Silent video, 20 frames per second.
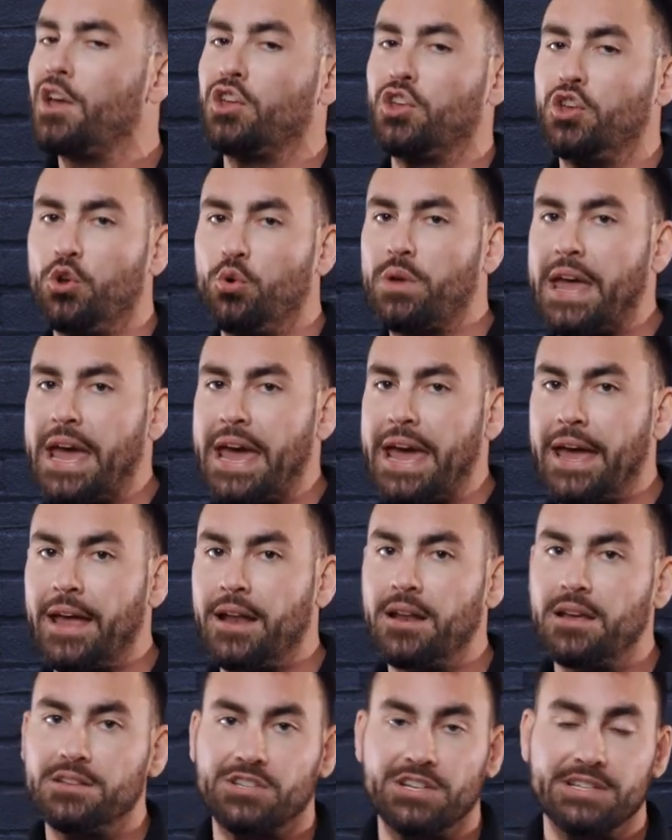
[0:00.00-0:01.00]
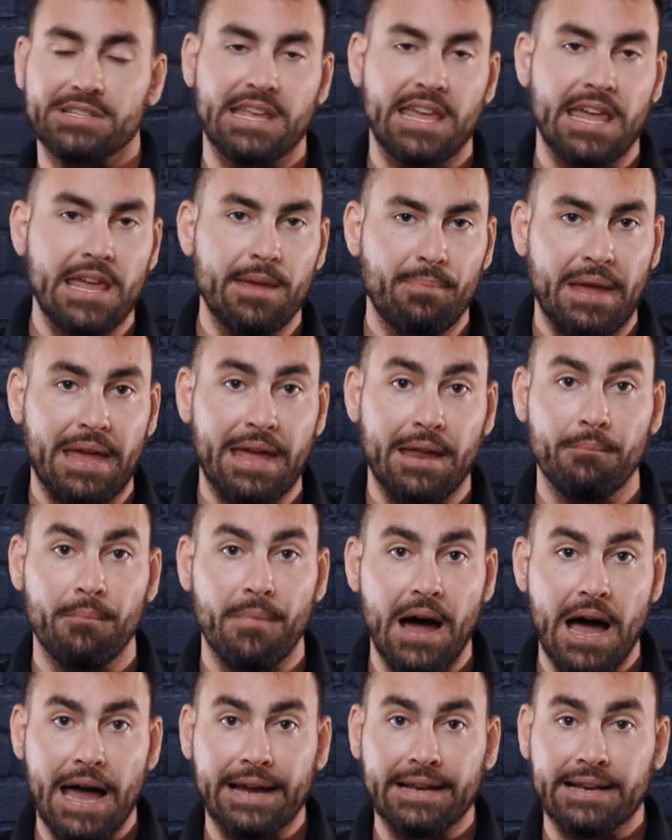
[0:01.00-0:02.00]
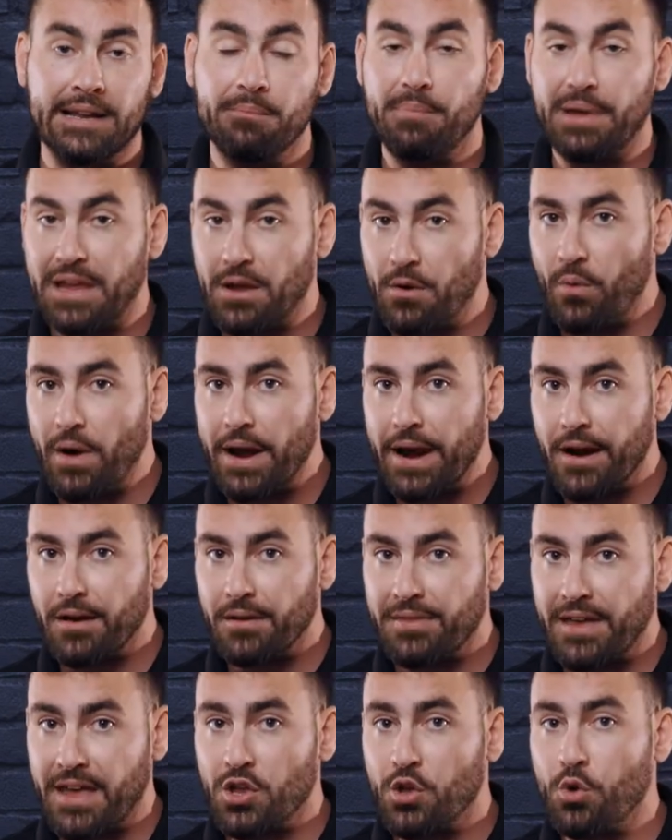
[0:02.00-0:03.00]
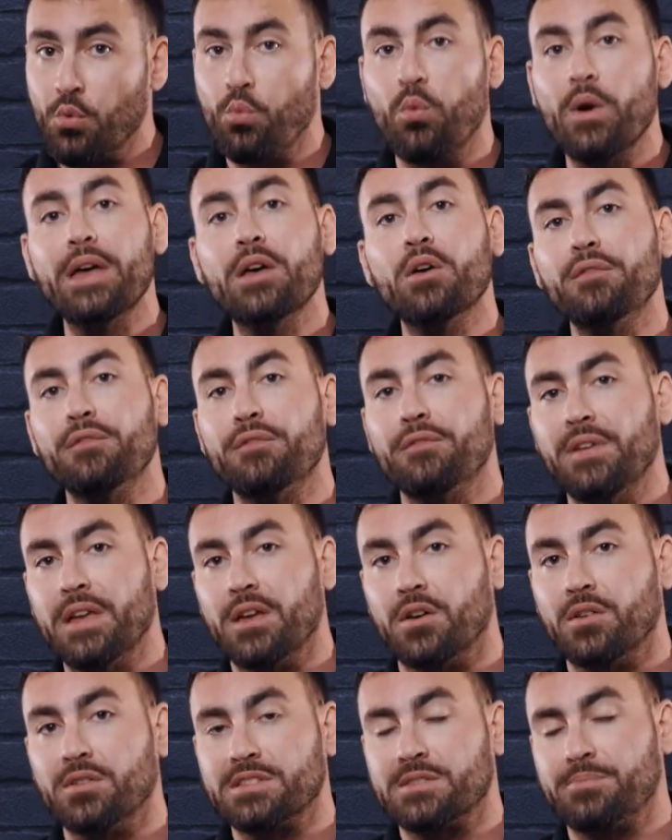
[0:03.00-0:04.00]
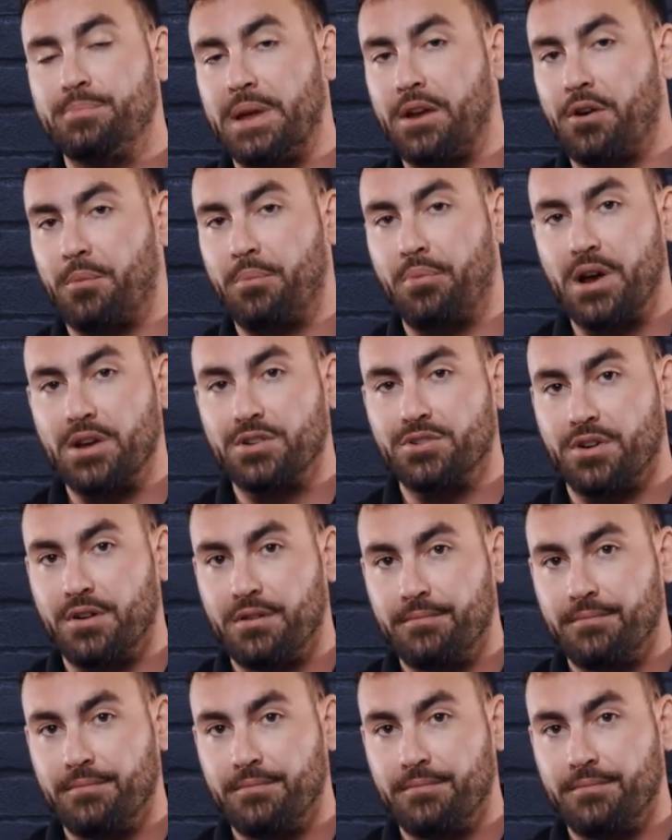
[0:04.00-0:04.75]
You can, just keep in mind and be aware that you will feel speaker pressure.